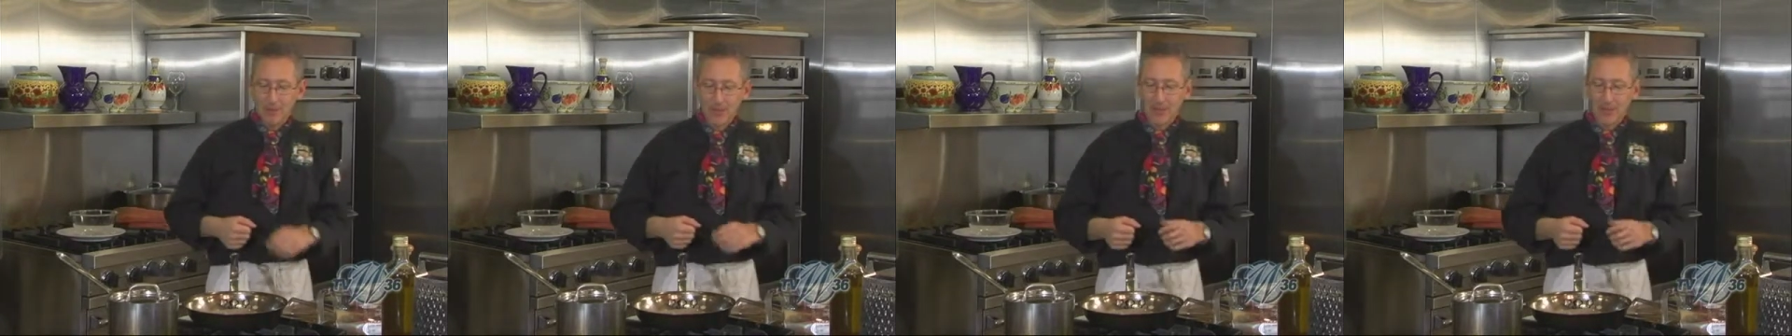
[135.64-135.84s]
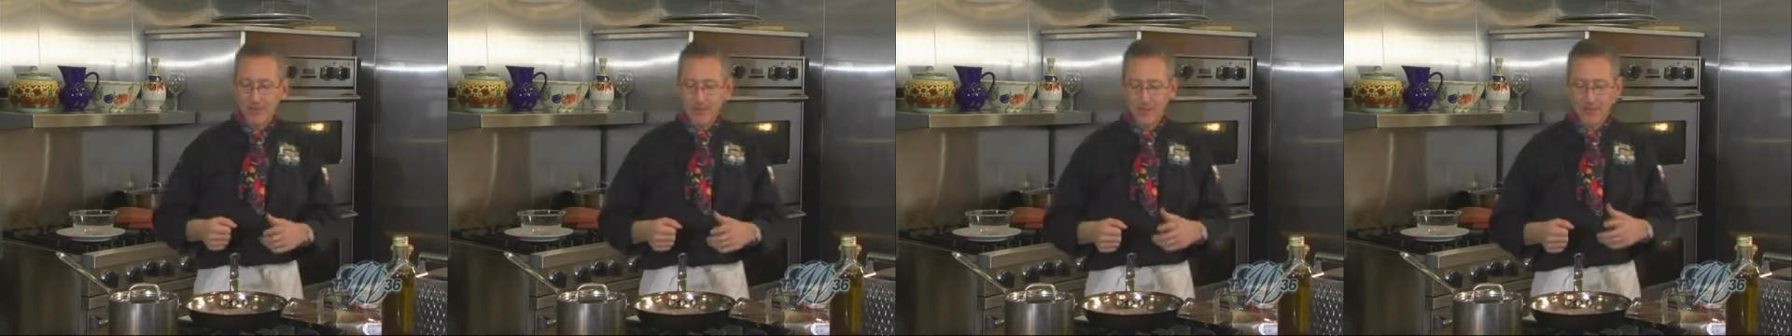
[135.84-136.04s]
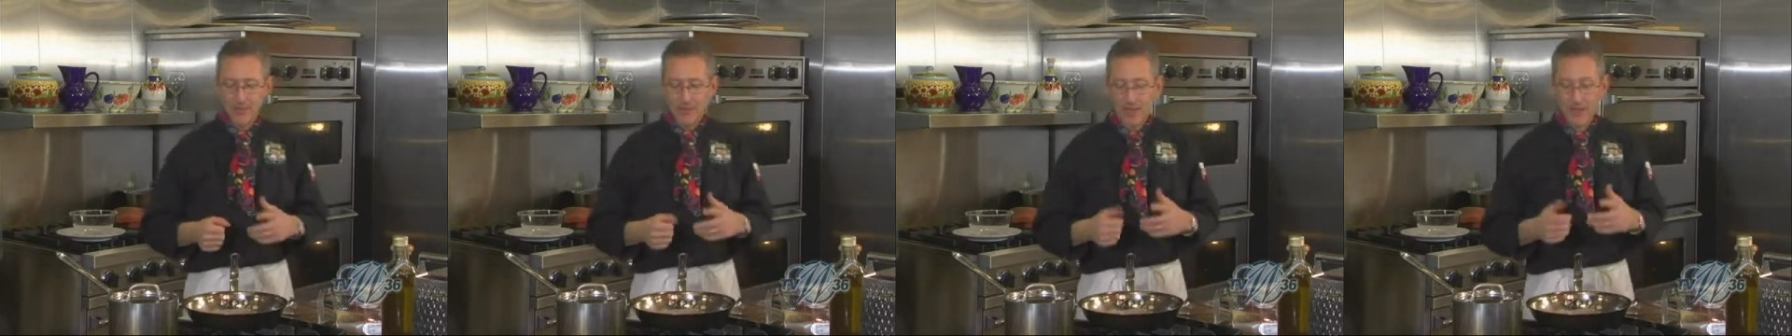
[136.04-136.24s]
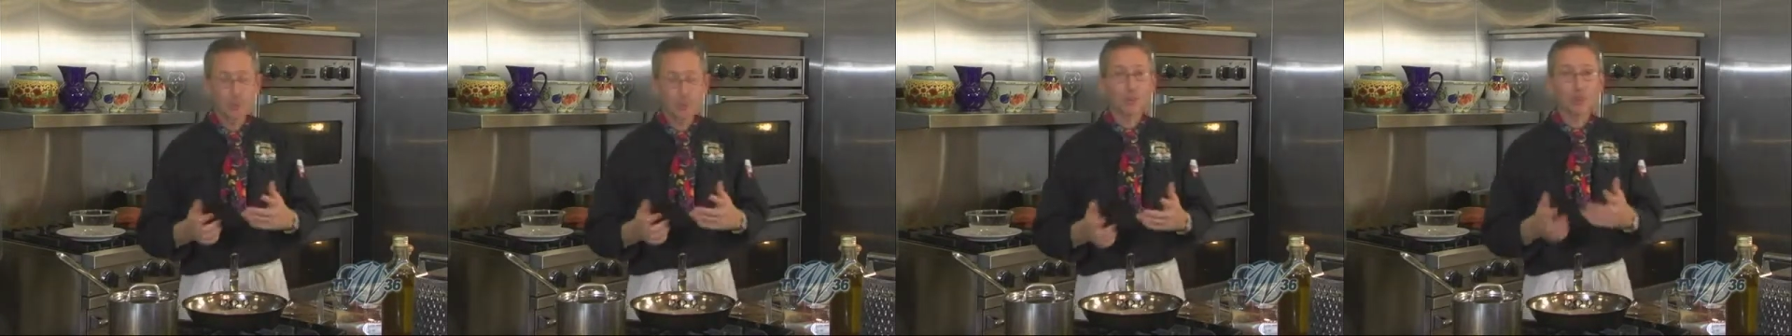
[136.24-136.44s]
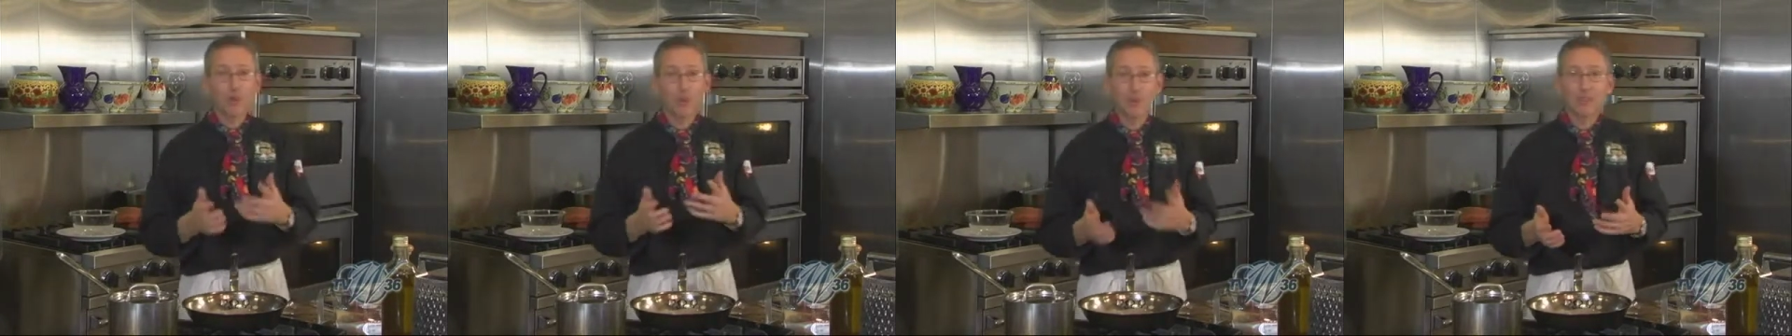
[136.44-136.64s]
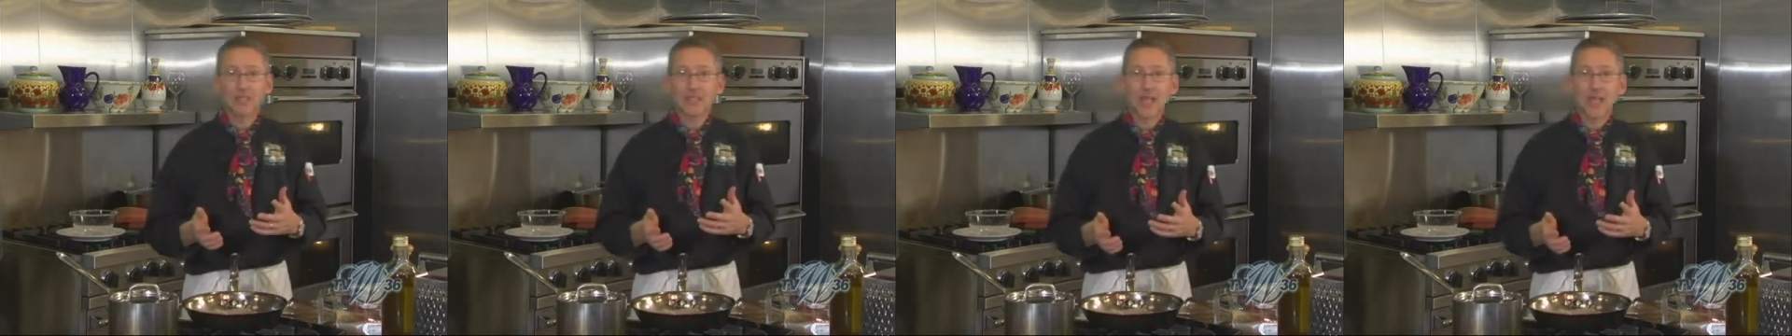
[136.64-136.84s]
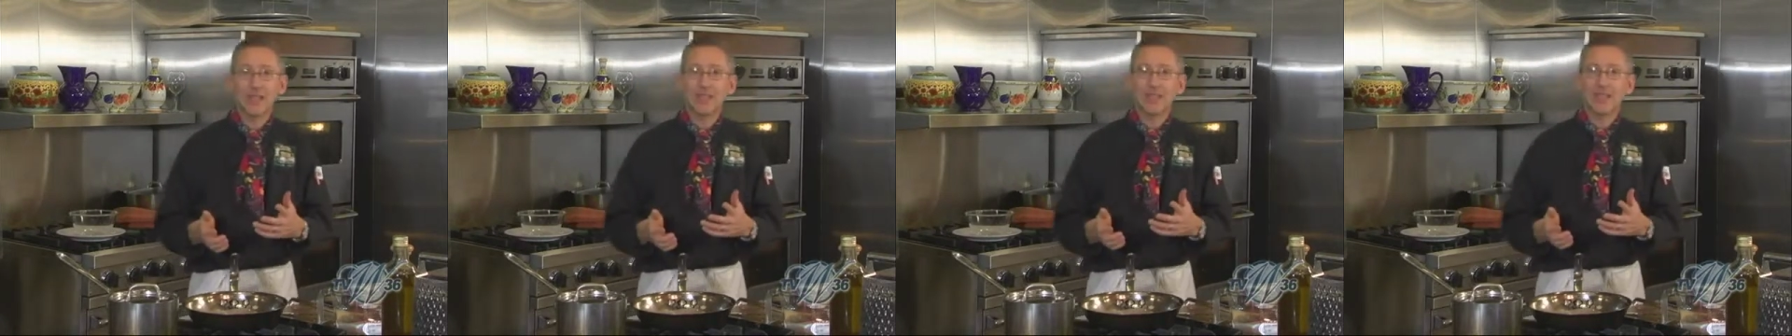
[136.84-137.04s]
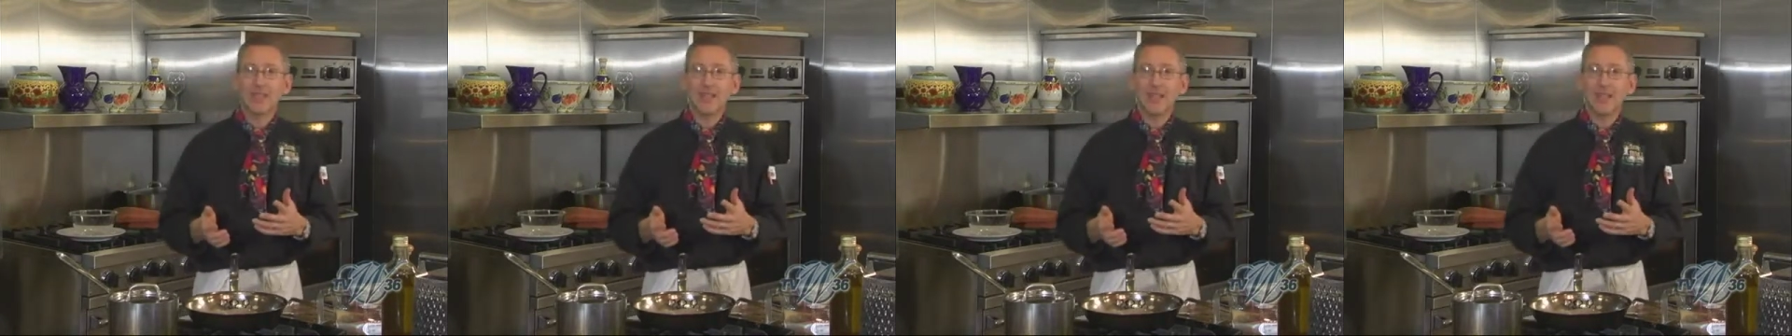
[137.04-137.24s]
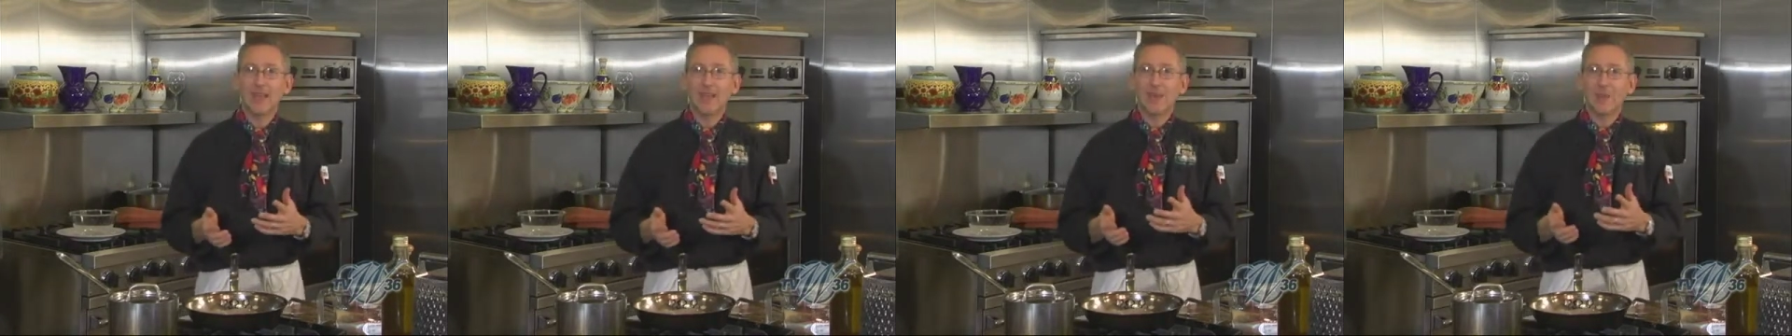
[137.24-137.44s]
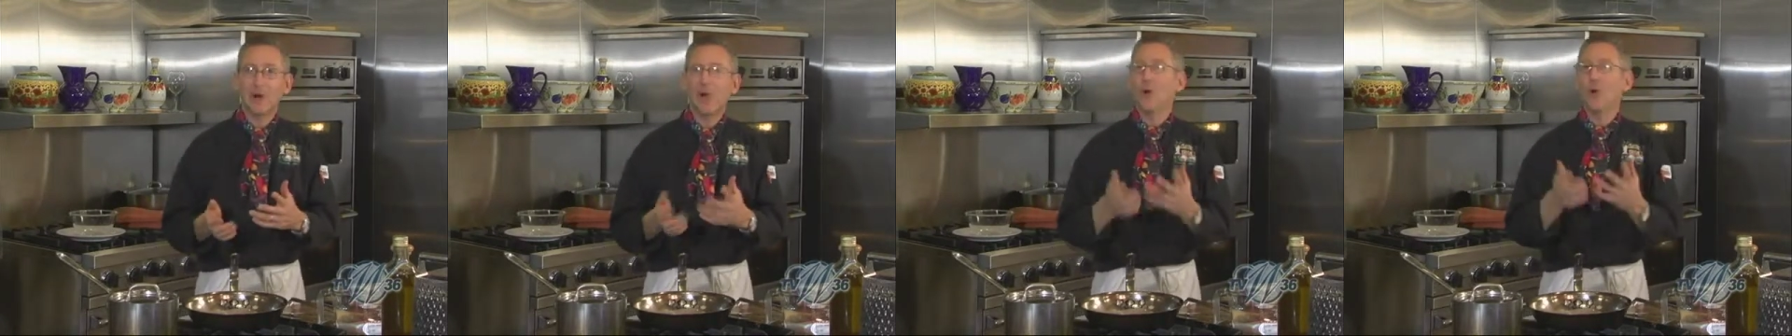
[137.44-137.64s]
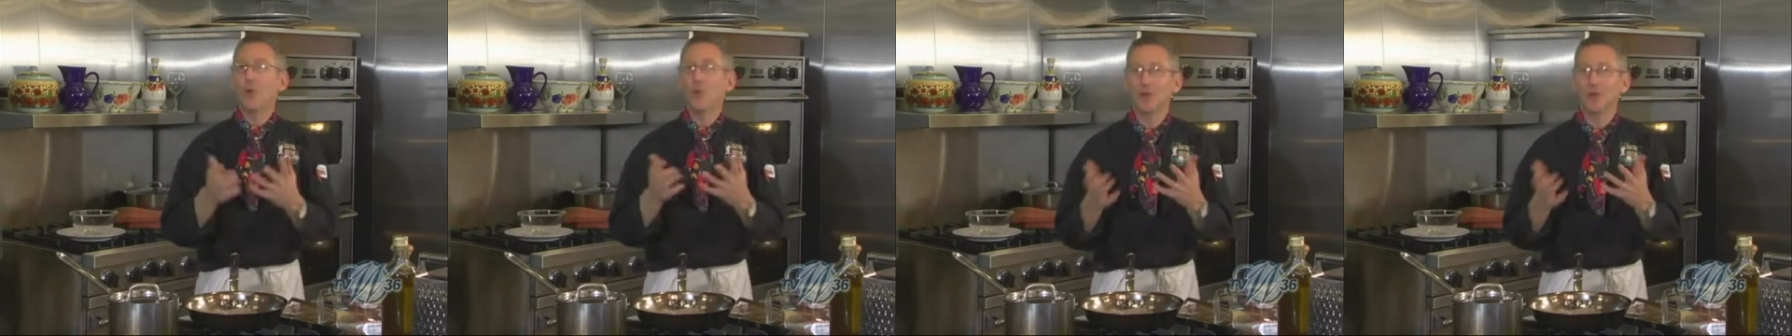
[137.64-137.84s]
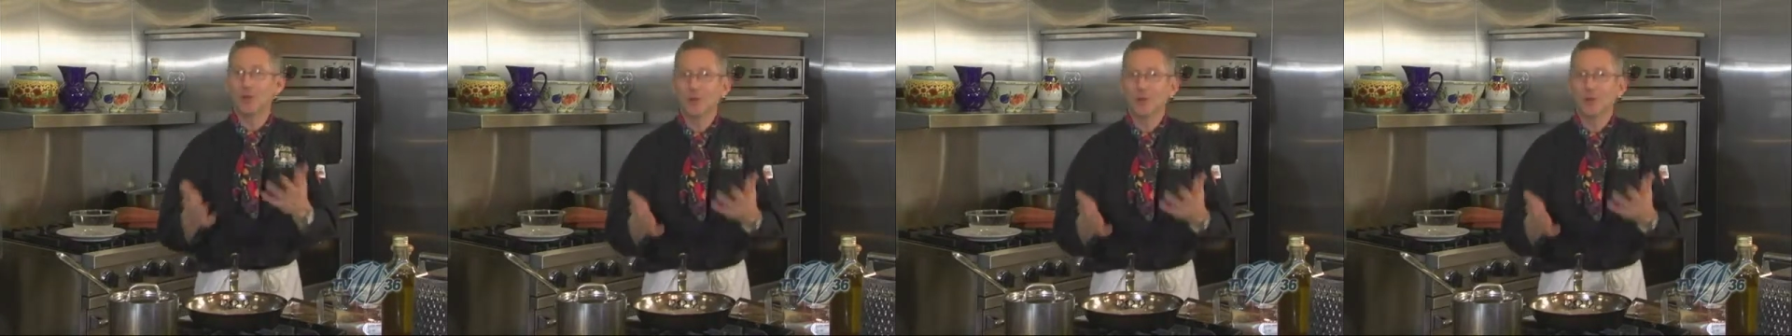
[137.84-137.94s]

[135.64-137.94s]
And I was so excited to get it home